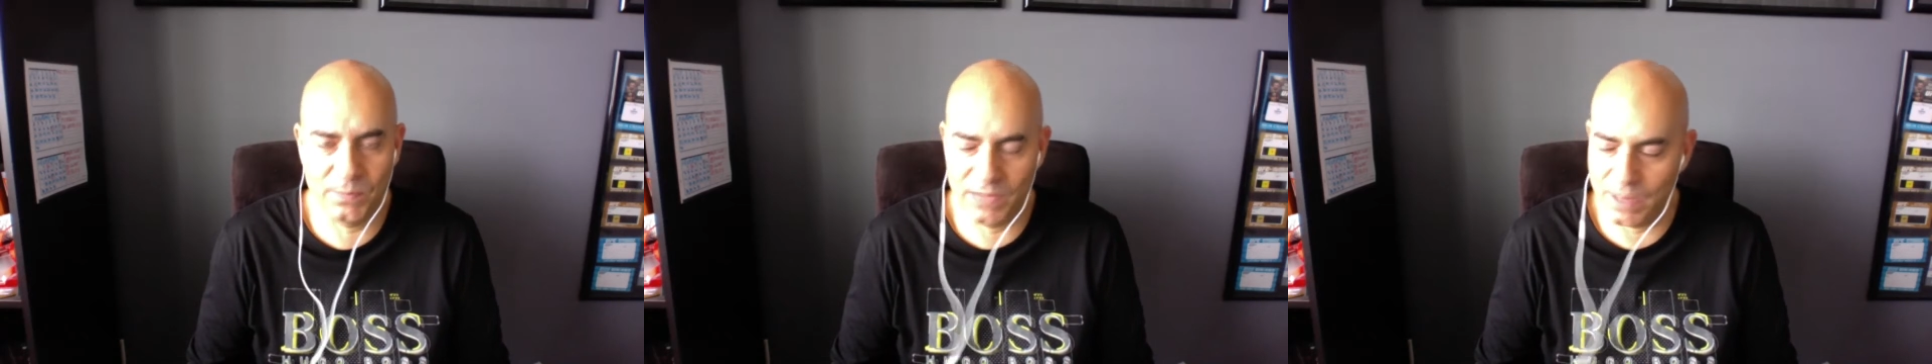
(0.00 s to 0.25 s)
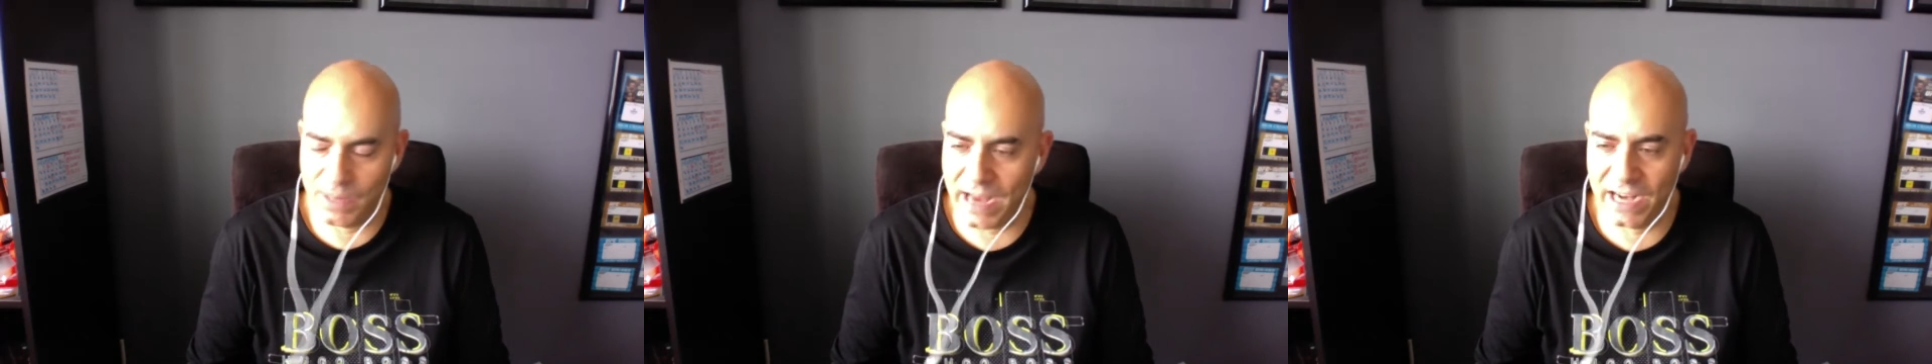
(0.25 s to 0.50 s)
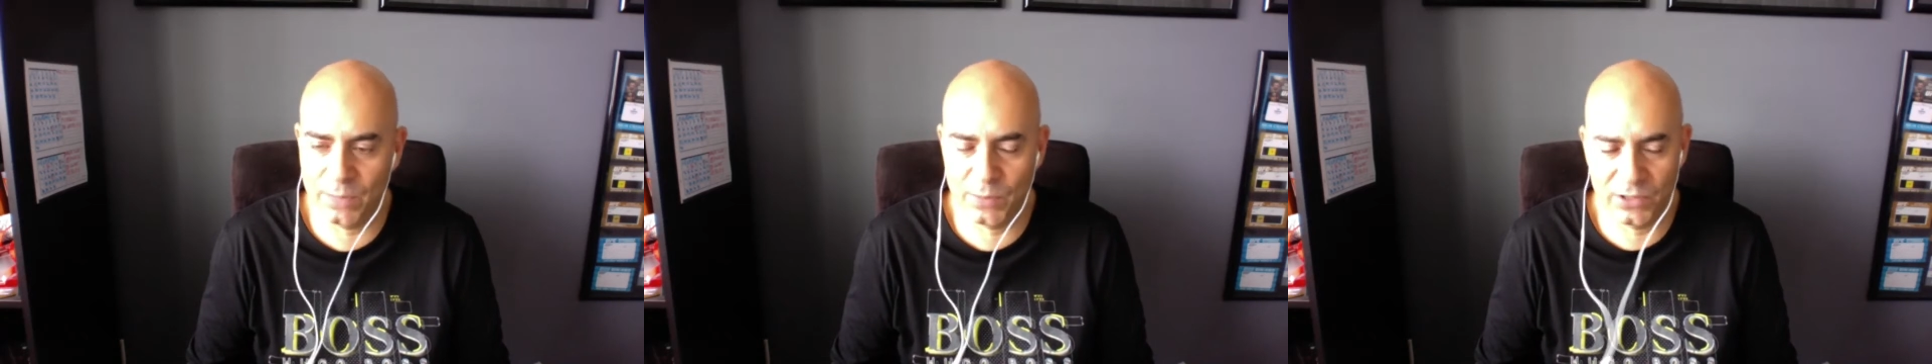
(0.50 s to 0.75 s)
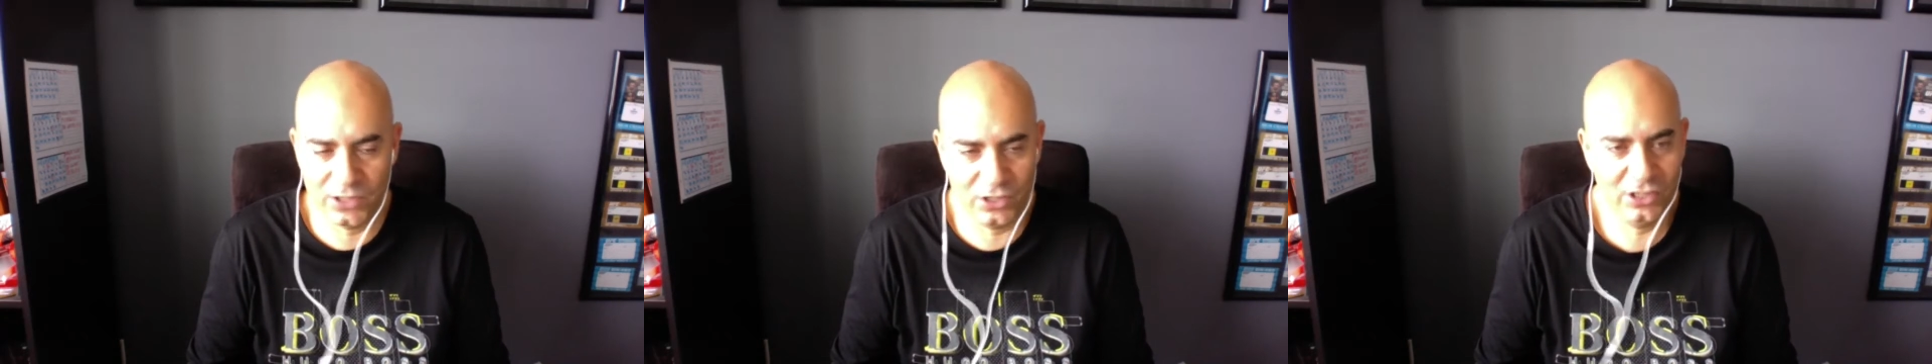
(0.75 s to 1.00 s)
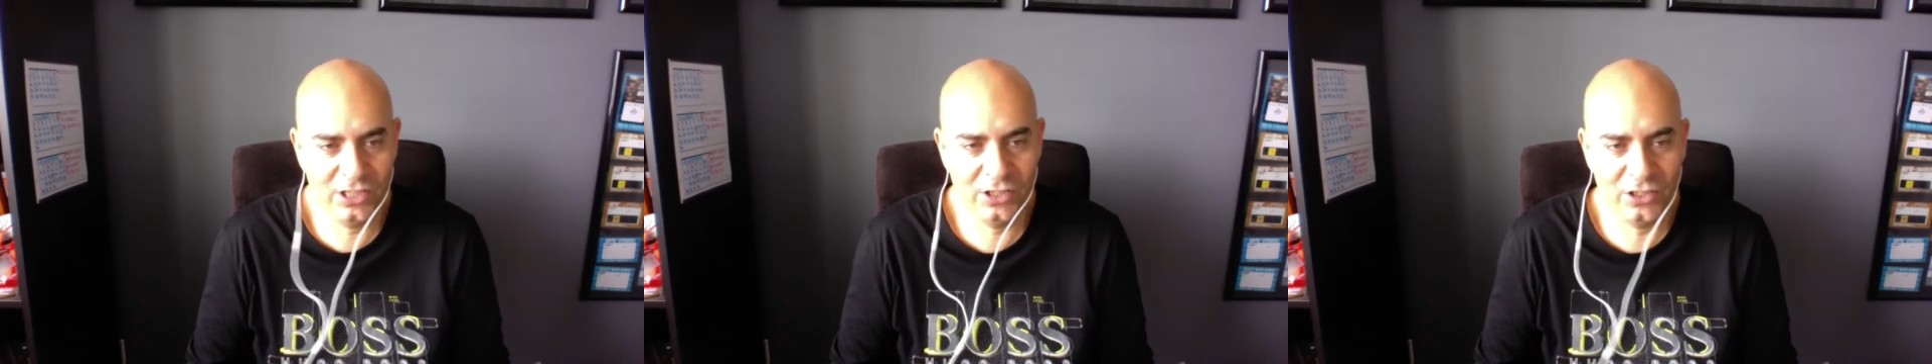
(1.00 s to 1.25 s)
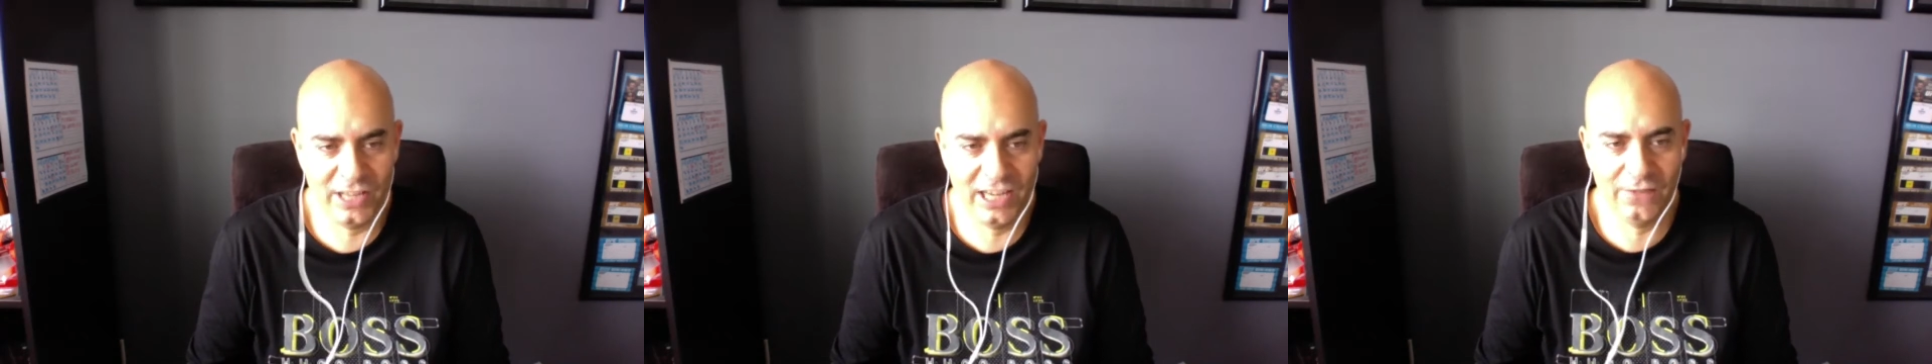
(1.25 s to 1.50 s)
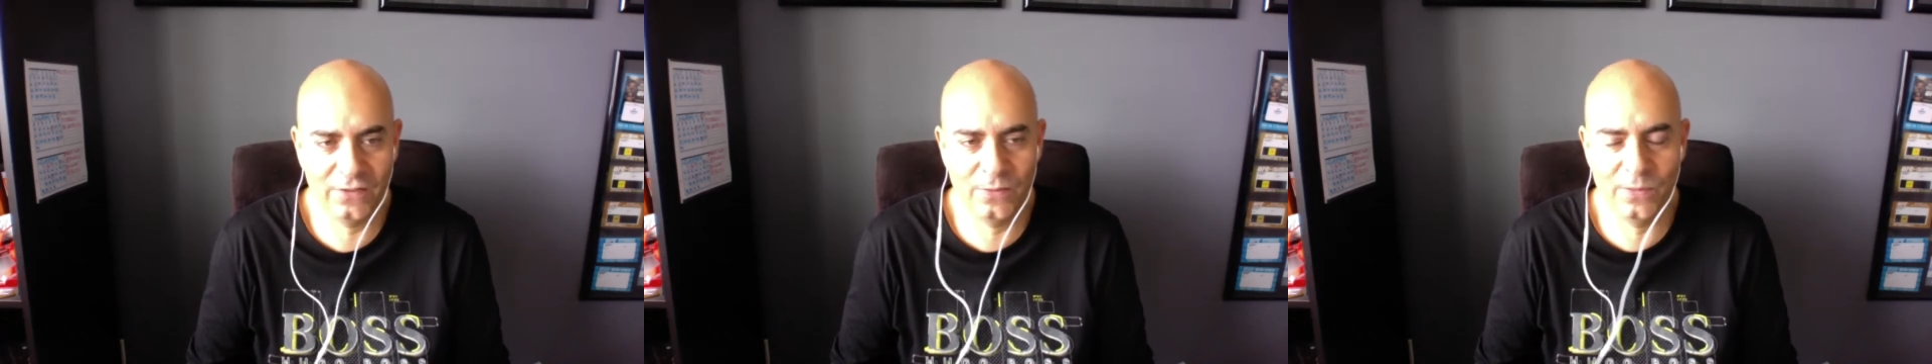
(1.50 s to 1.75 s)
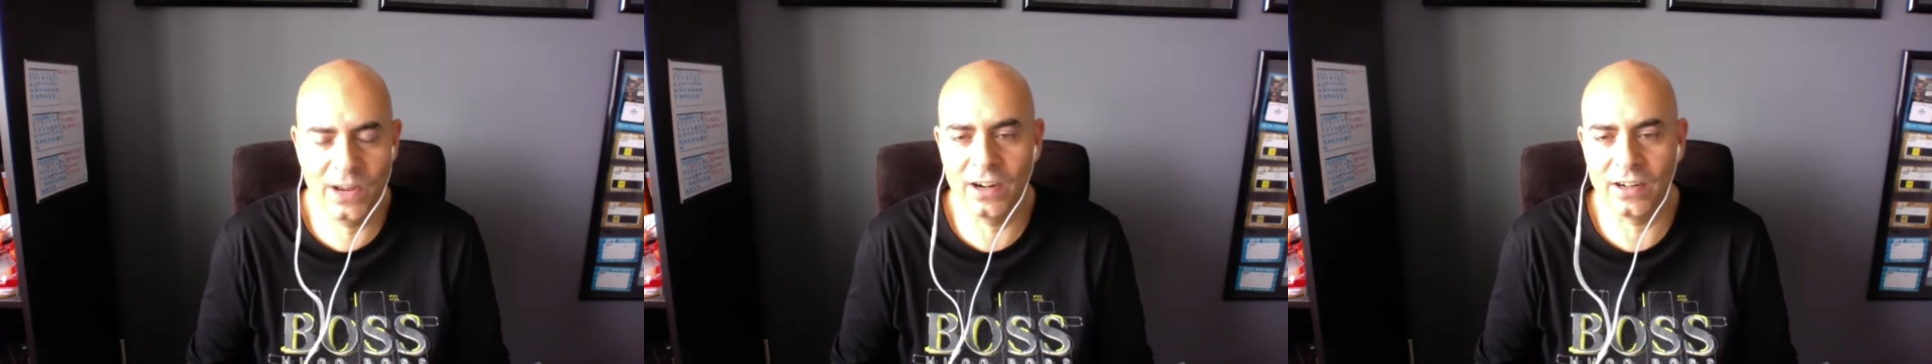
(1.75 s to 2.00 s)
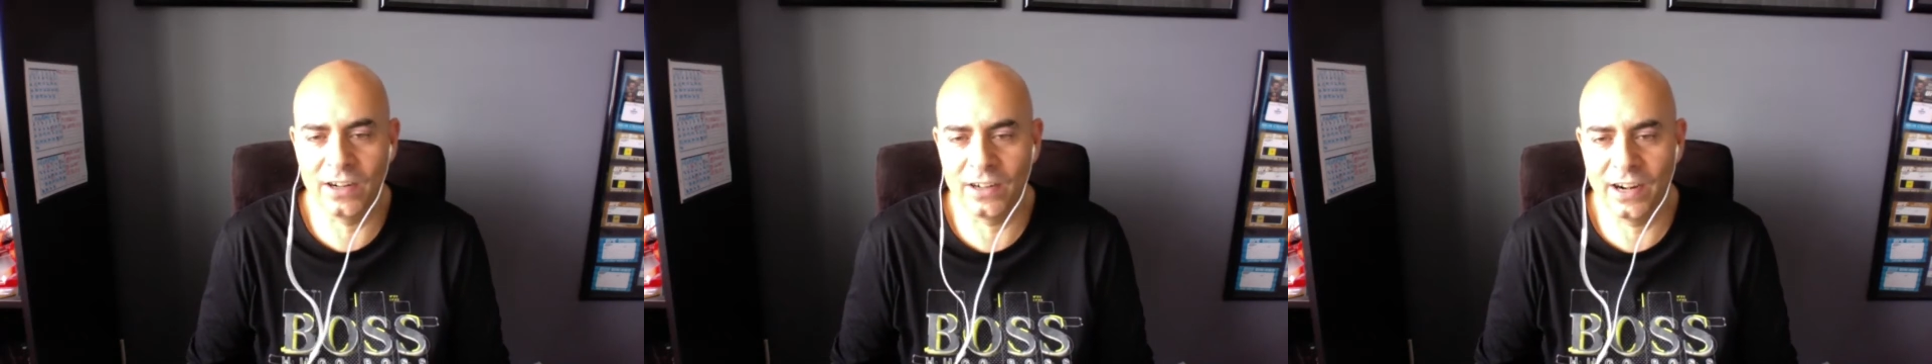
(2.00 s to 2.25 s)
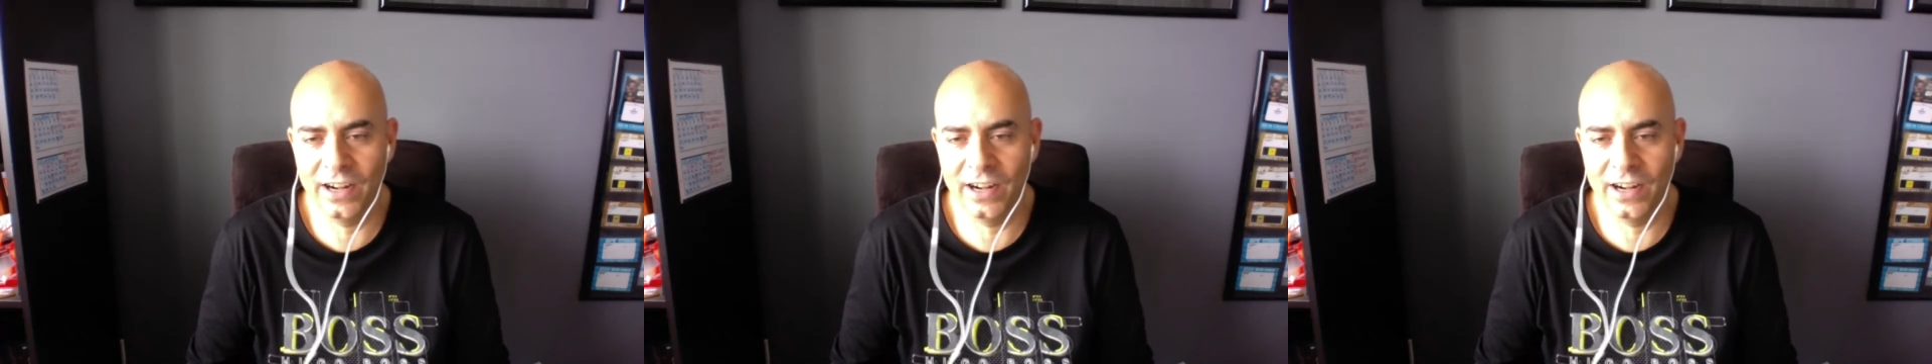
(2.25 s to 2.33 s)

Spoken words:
get back into position and just take it from there, right?